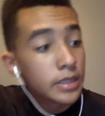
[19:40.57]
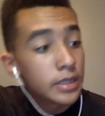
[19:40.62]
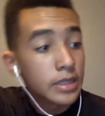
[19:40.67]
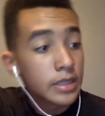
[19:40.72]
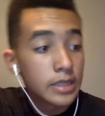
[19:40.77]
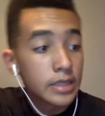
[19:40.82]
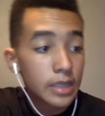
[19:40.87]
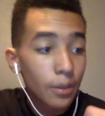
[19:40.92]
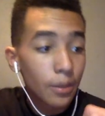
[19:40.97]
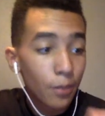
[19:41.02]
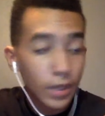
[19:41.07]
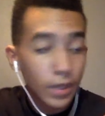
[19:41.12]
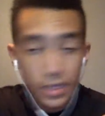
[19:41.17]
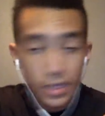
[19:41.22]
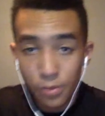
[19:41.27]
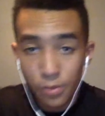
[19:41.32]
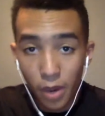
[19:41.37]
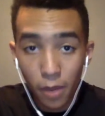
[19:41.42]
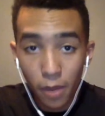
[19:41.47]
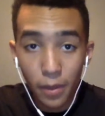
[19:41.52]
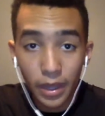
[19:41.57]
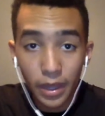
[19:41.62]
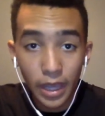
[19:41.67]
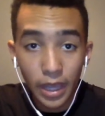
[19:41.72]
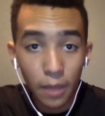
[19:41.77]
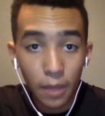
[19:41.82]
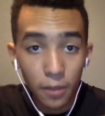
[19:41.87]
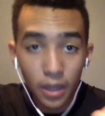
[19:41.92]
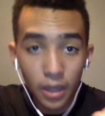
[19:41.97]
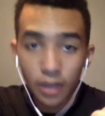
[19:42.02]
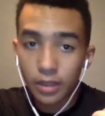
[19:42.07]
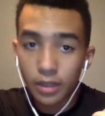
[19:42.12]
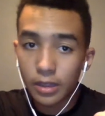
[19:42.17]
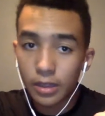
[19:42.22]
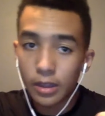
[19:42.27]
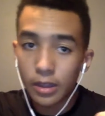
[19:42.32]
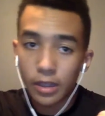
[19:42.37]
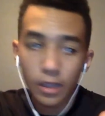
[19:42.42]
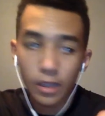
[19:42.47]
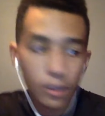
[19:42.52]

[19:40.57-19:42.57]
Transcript: is the best Spider-Man game in the